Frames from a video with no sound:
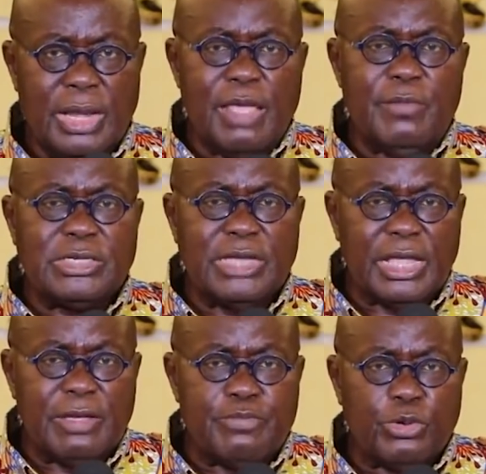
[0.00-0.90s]

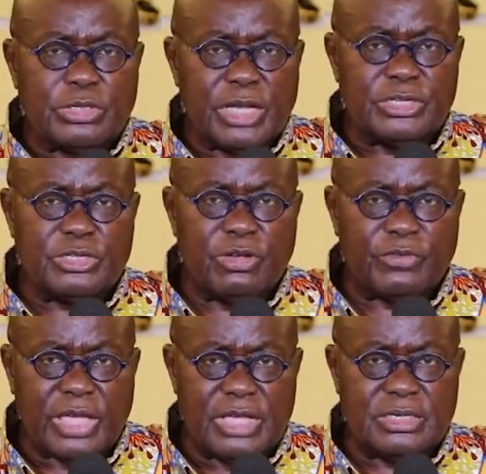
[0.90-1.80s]
Limiting importation
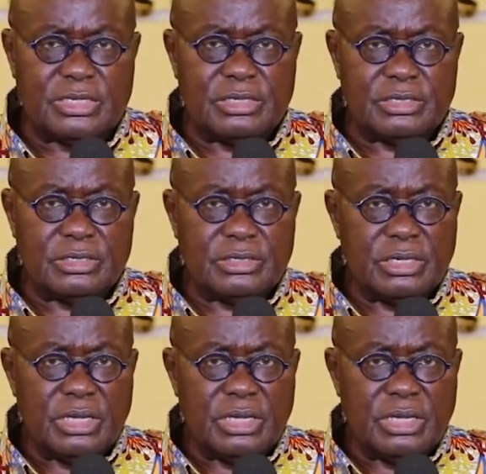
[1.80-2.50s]
of cases